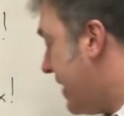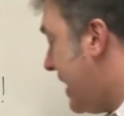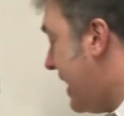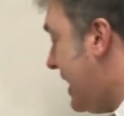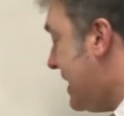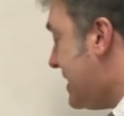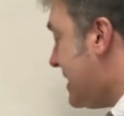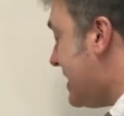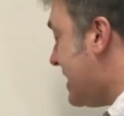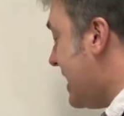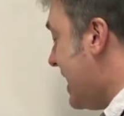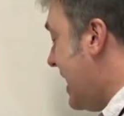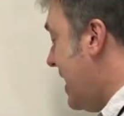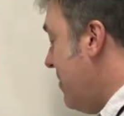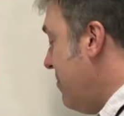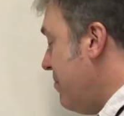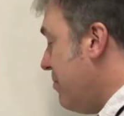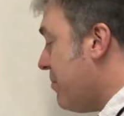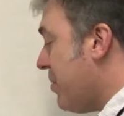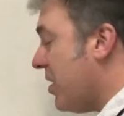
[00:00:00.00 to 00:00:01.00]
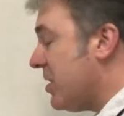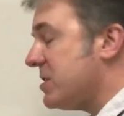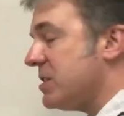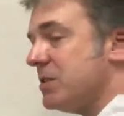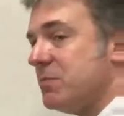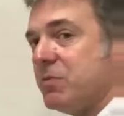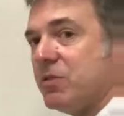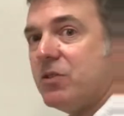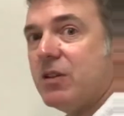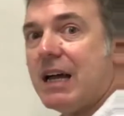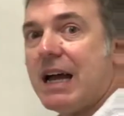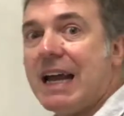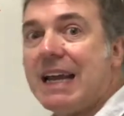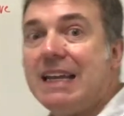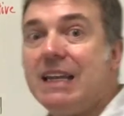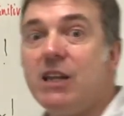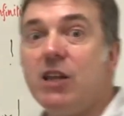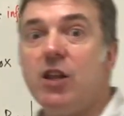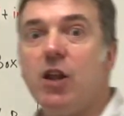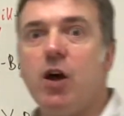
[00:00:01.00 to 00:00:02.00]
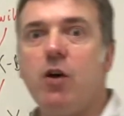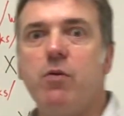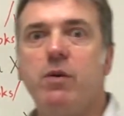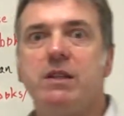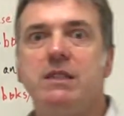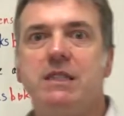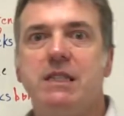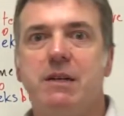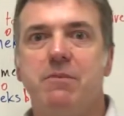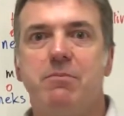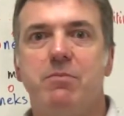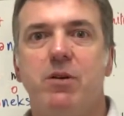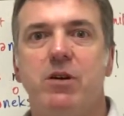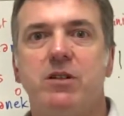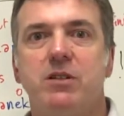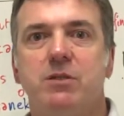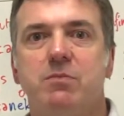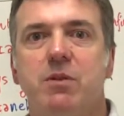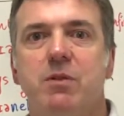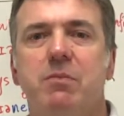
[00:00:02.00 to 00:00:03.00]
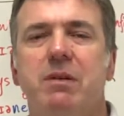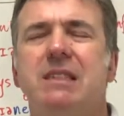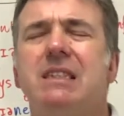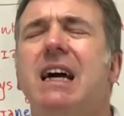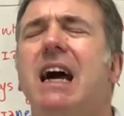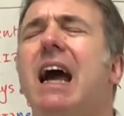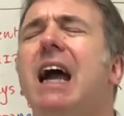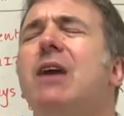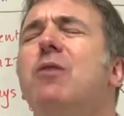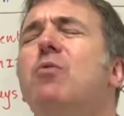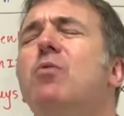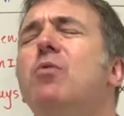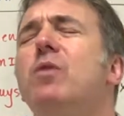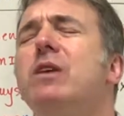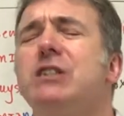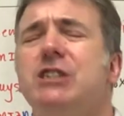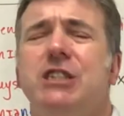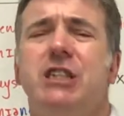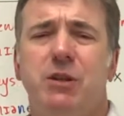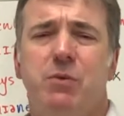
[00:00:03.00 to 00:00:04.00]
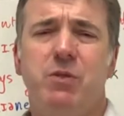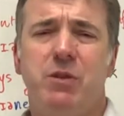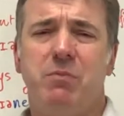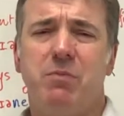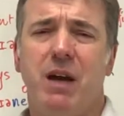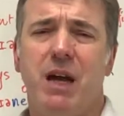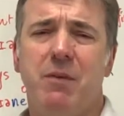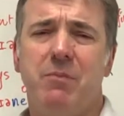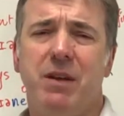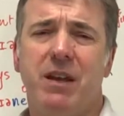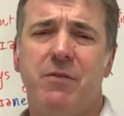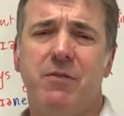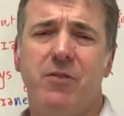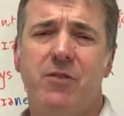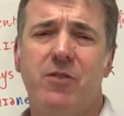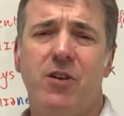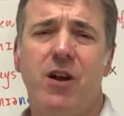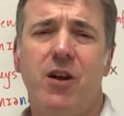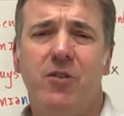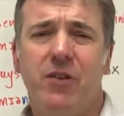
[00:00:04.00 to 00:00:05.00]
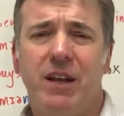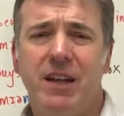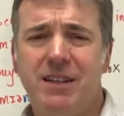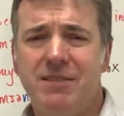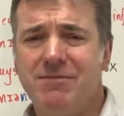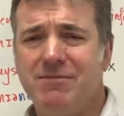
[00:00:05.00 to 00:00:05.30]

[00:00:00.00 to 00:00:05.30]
It's impossible. I know it's impossible, but I wish he would buy me a Ferrari.